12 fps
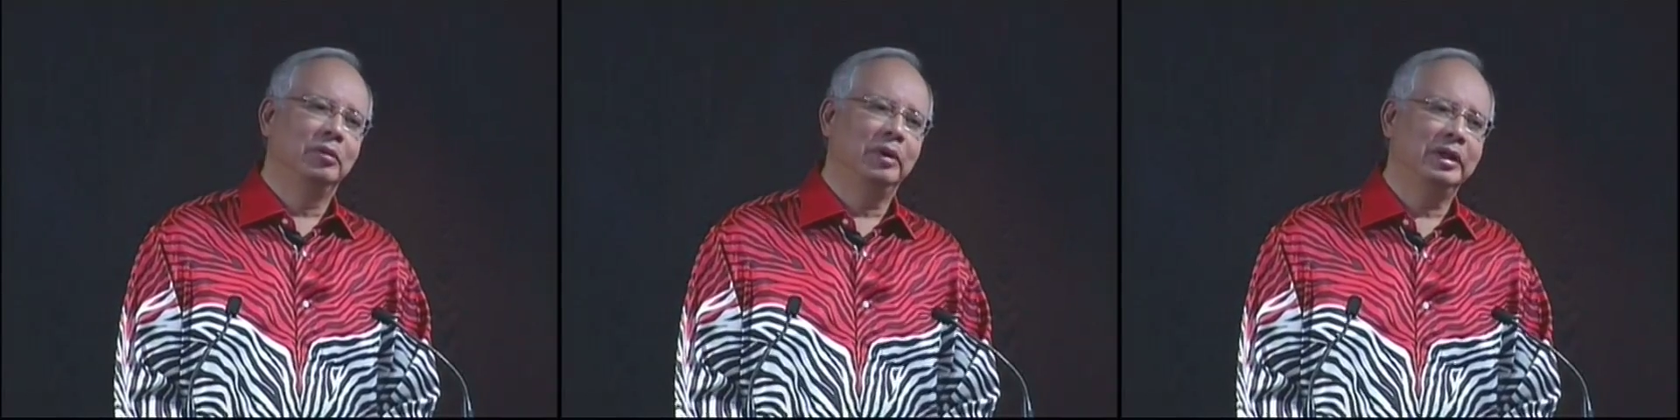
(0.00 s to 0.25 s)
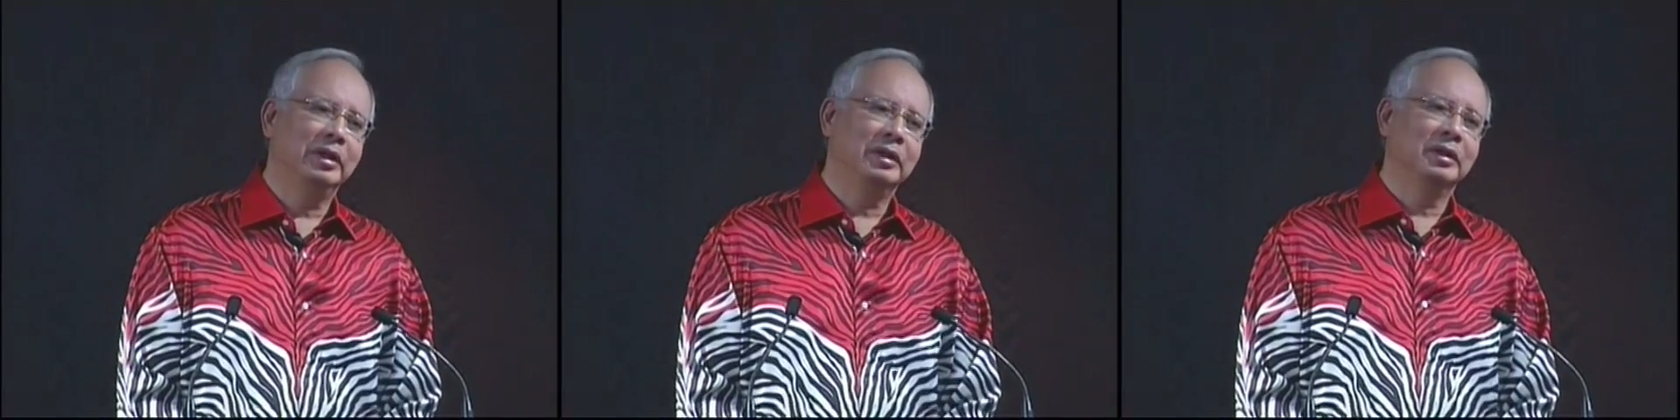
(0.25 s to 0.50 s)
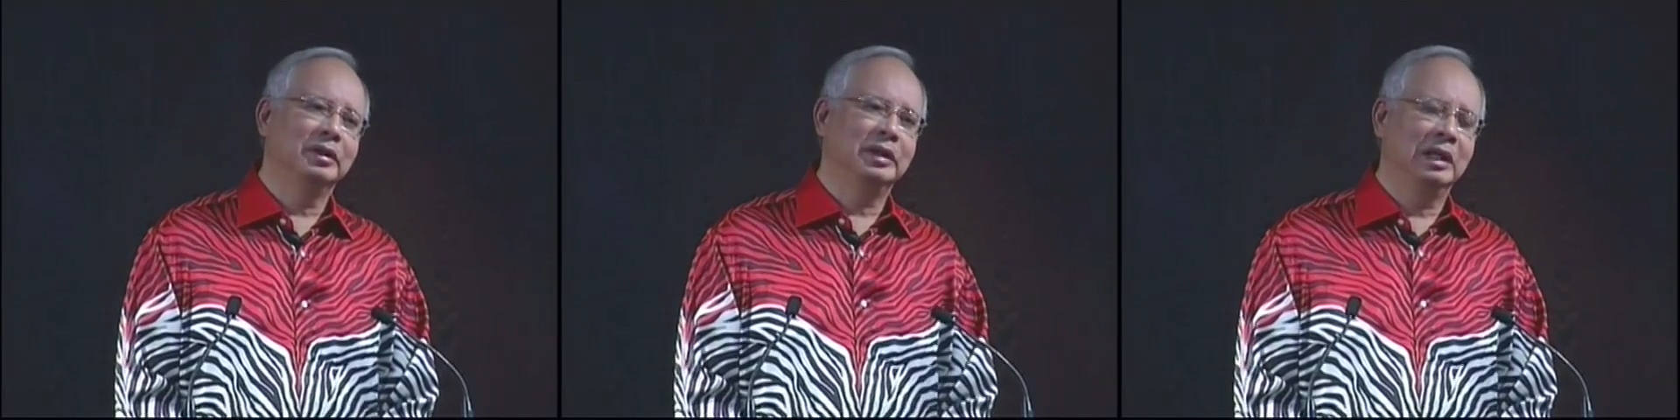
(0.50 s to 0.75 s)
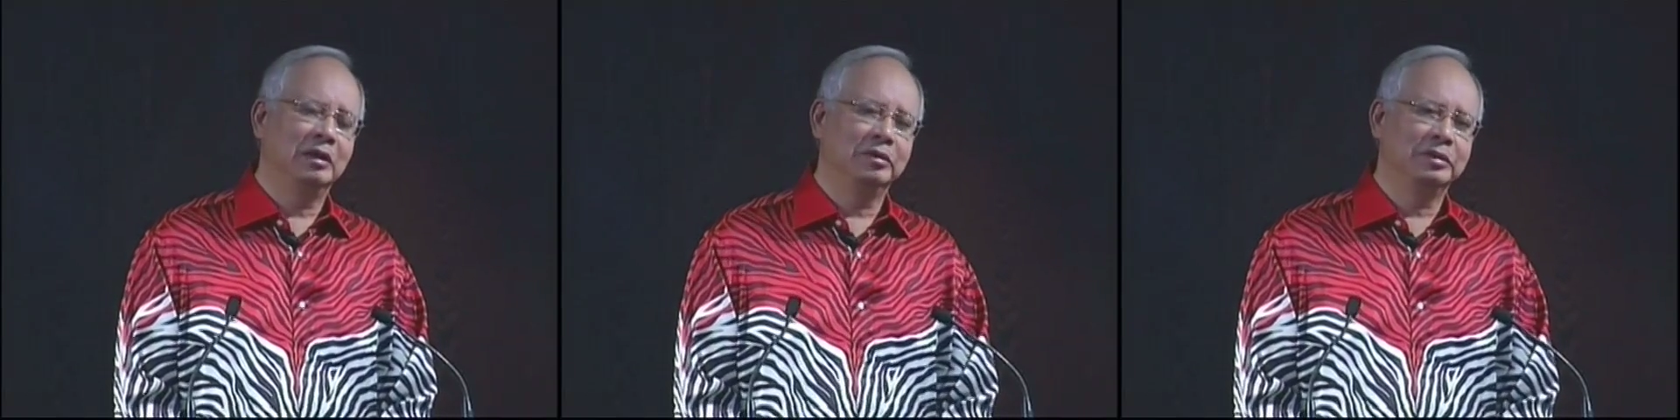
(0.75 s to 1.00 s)
wearing
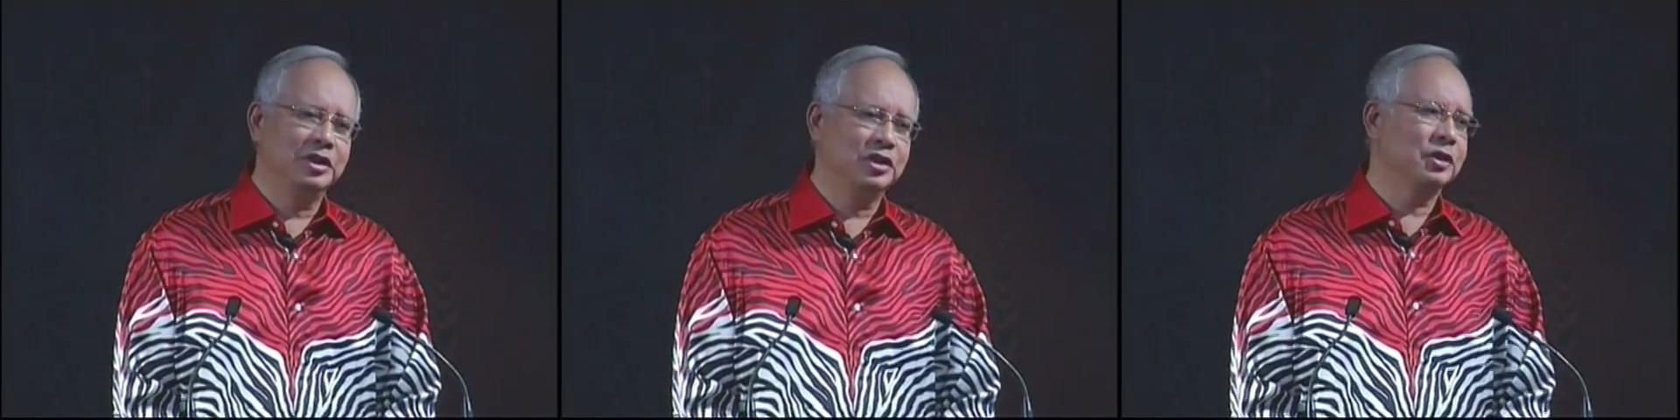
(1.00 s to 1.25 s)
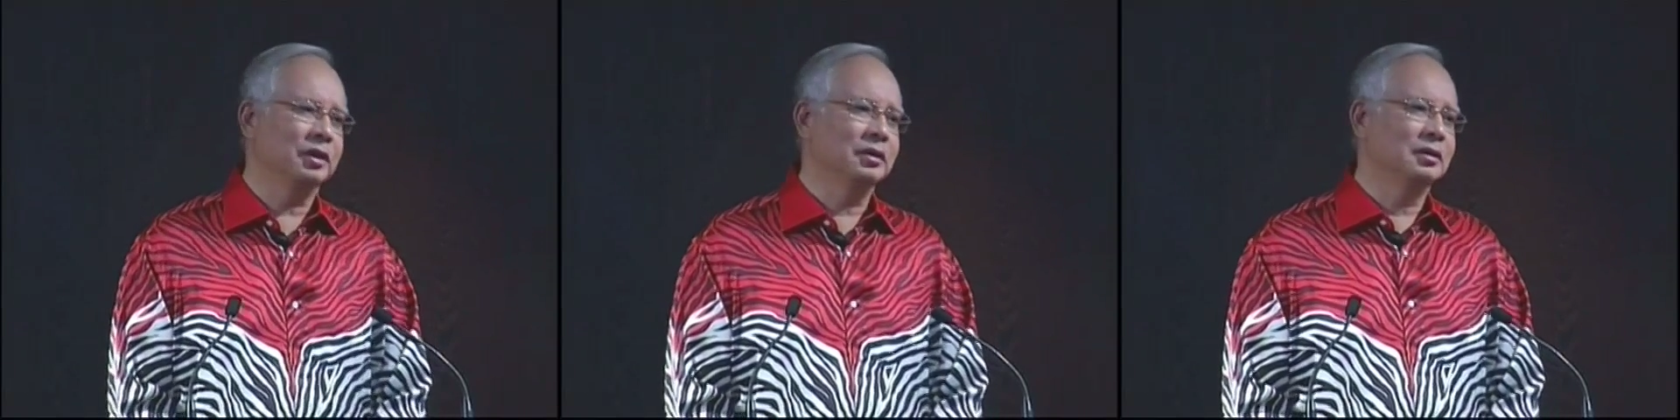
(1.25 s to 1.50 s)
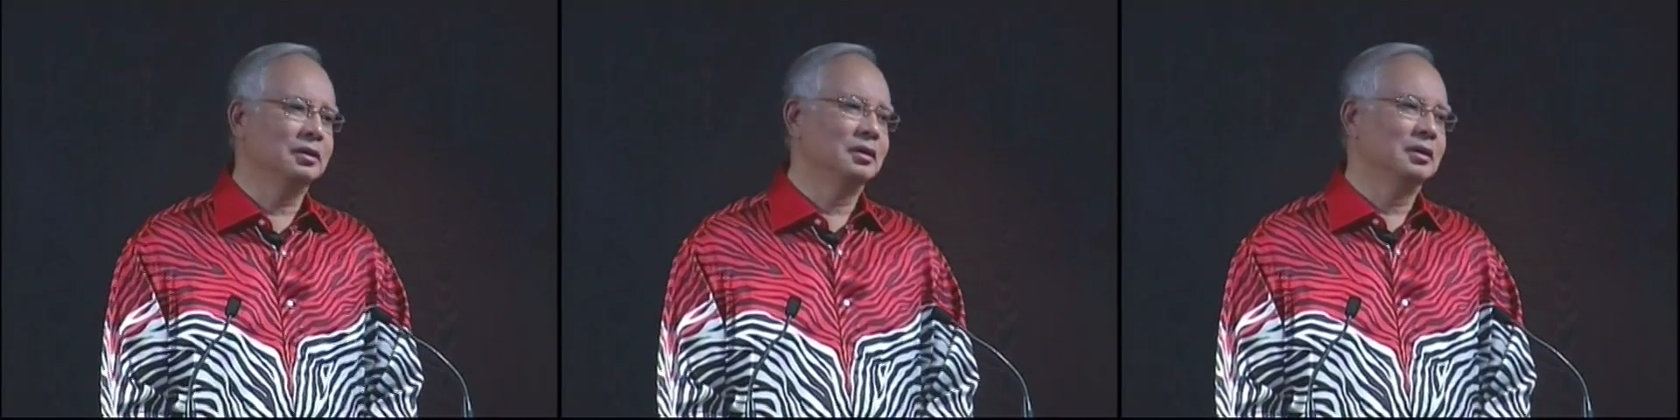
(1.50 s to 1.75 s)
yellow t-shirt.